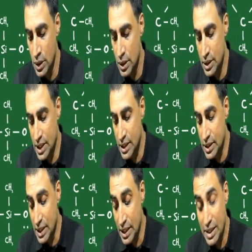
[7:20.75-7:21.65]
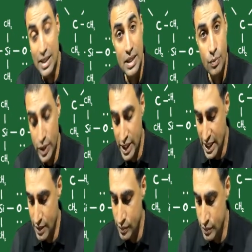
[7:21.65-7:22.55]
The another term we
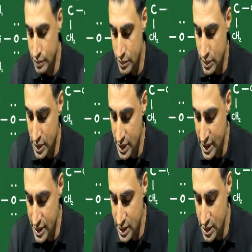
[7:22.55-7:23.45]
have is